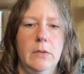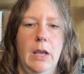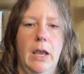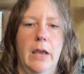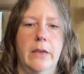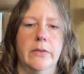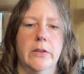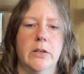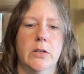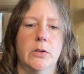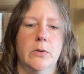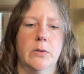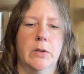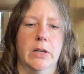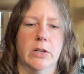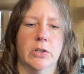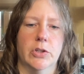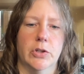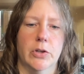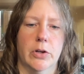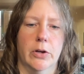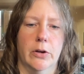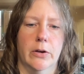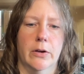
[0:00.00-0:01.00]
And then you
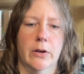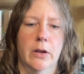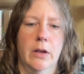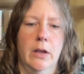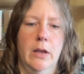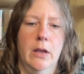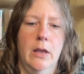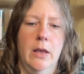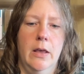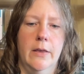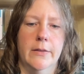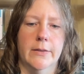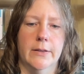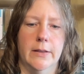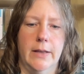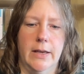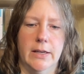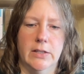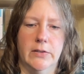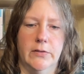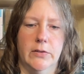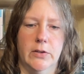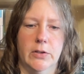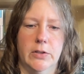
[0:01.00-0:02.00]
Kitchener the
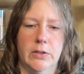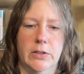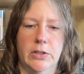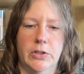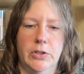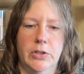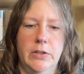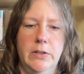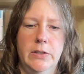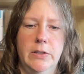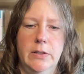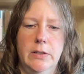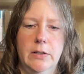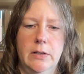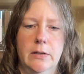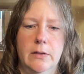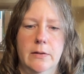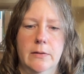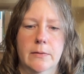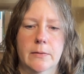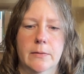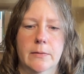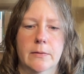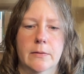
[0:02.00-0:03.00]
last few stitches
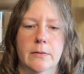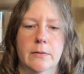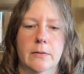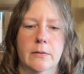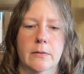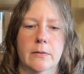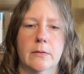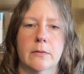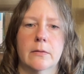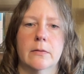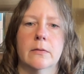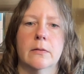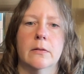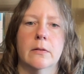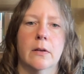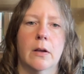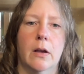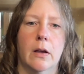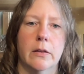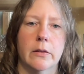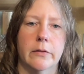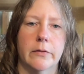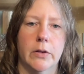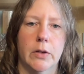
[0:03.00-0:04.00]

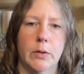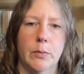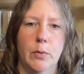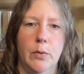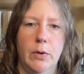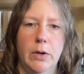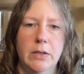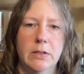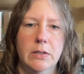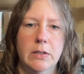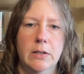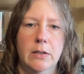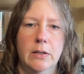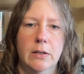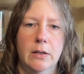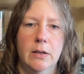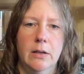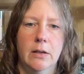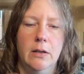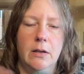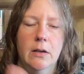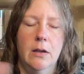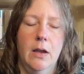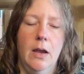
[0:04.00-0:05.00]
on the very point,
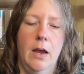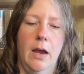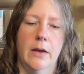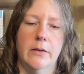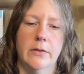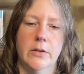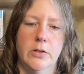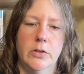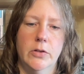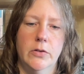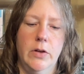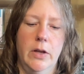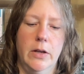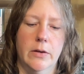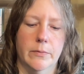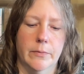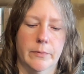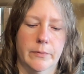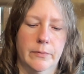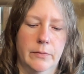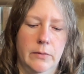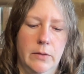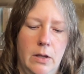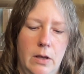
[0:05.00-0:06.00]
and then you're done.
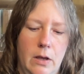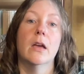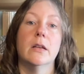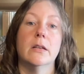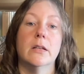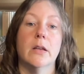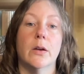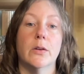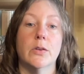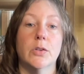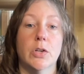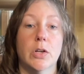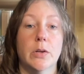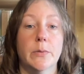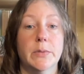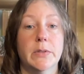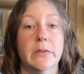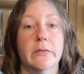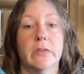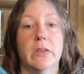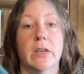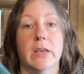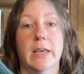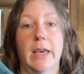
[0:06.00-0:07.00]
Now, in terms
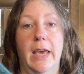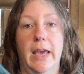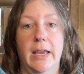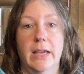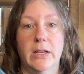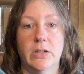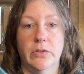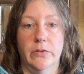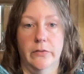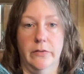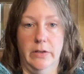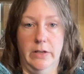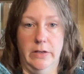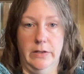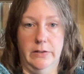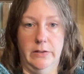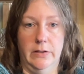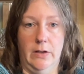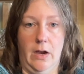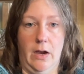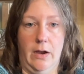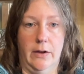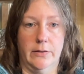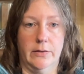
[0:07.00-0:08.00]
of the gauge of these
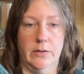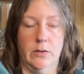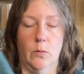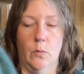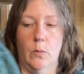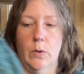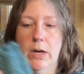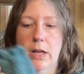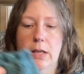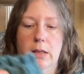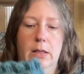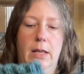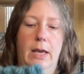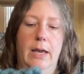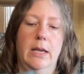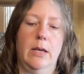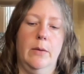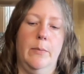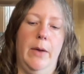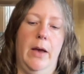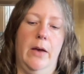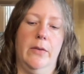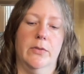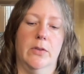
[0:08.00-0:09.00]
socks, what I like
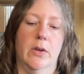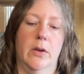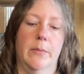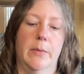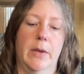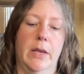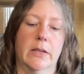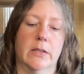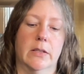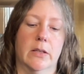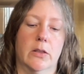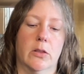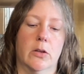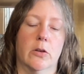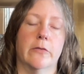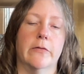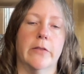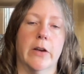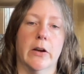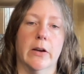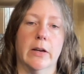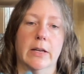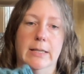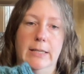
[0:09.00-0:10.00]
about them is that they're
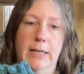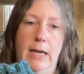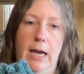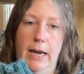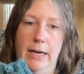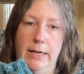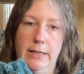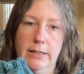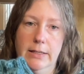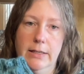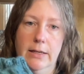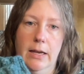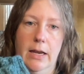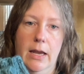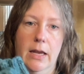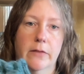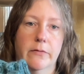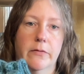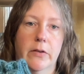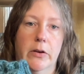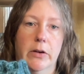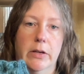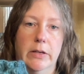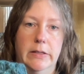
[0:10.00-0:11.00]
very tight
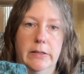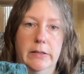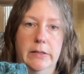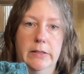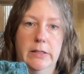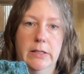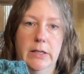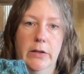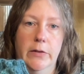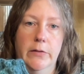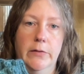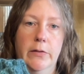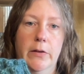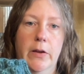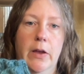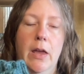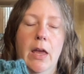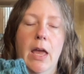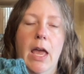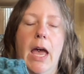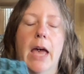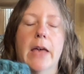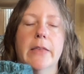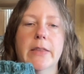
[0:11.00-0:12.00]
and very stiff,
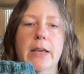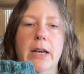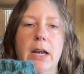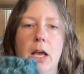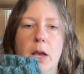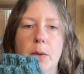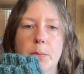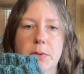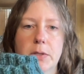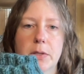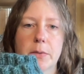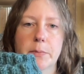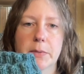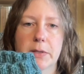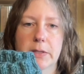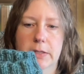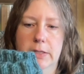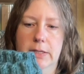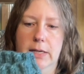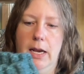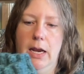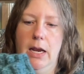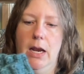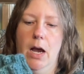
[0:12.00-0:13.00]
and that helps them
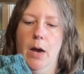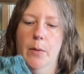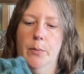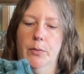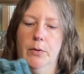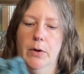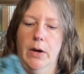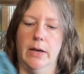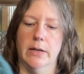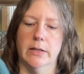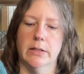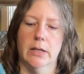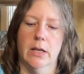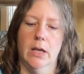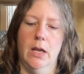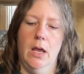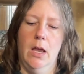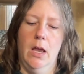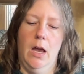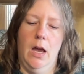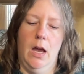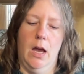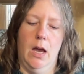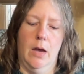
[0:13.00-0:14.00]
stay upright.
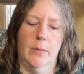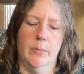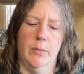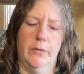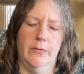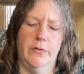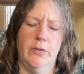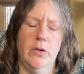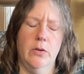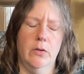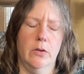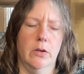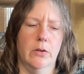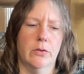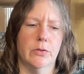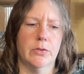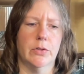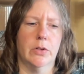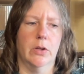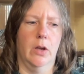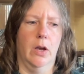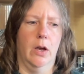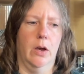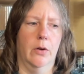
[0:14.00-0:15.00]
Um, a few
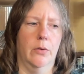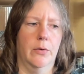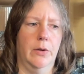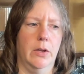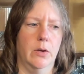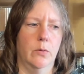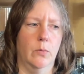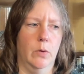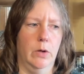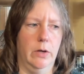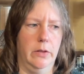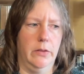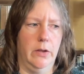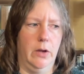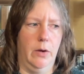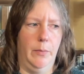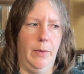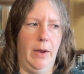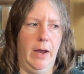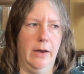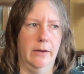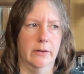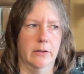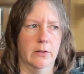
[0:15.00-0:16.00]
years ago, in one of their
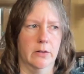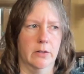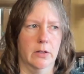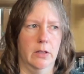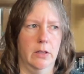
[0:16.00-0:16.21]
pattern